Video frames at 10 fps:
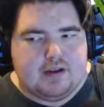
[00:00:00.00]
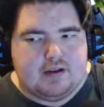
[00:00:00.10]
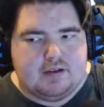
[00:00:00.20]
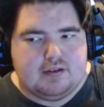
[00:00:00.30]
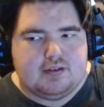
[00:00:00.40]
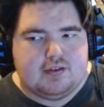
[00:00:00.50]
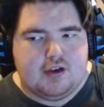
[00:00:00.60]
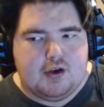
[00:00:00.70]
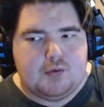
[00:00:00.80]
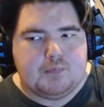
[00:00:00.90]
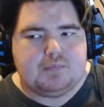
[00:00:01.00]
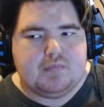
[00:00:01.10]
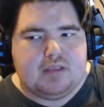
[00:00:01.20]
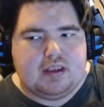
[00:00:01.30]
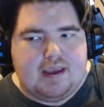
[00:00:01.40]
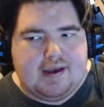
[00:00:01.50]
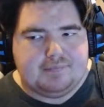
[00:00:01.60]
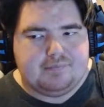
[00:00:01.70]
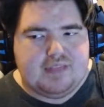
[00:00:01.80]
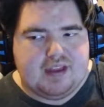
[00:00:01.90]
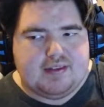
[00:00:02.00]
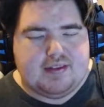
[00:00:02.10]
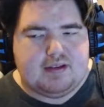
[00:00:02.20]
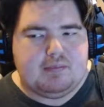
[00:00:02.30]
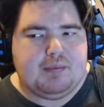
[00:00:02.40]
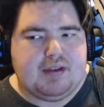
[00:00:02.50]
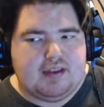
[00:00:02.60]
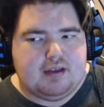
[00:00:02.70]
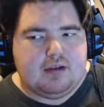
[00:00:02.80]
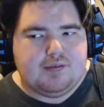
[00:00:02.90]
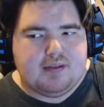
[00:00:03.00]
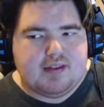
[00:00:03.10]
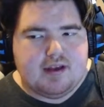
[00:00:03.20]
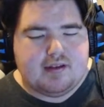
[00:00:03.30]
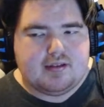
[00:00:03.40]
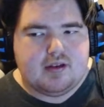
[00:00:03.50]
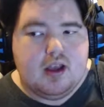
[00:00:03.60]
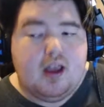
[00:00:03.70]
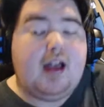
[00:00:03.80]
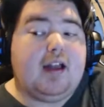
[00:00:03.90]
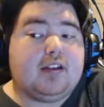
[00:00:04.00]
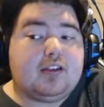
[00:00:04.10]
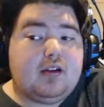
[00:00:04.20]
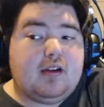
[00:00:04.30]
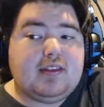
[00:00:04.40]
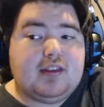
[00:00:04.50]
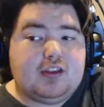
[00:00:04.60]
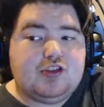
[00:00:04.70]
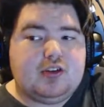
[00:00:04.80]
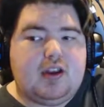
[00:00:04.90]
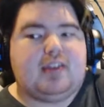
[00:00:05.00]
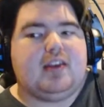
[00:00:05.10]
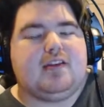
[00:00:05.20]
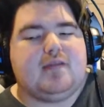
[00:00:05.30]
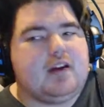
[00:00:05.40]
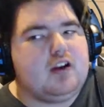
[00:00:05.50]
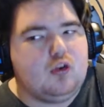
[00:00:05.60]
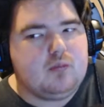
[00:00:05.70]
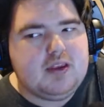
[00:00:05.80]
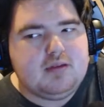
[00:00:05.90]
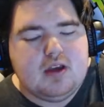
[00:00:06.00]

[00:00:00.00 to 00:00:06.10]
it. So yeah, that's like my big takeaway from this house. I also really like the kitchen. I think it's very homey,